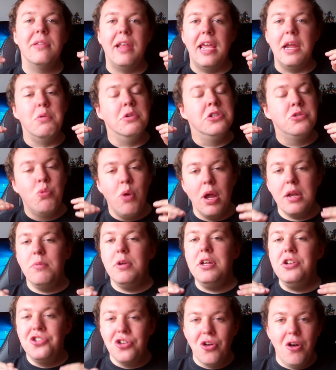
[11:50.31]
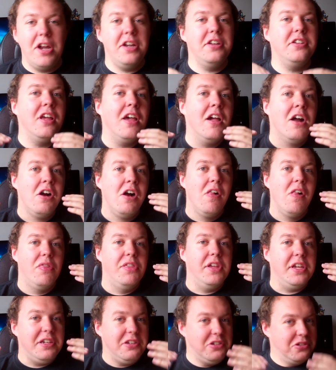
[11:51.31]
It was when we joined
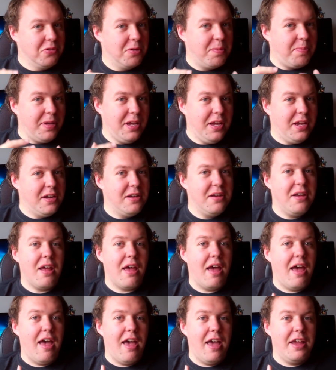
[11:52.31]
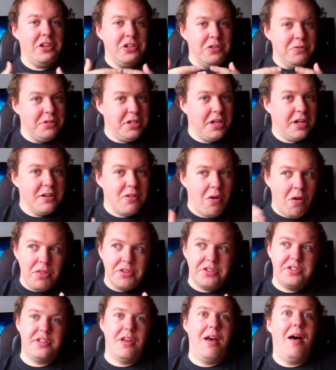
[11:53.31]
the European Union, or
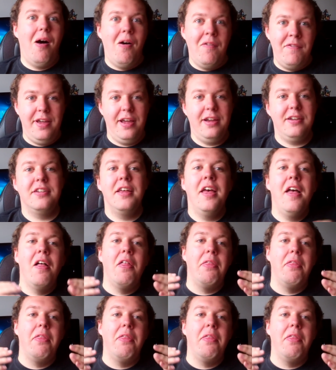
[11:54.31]
the start of it,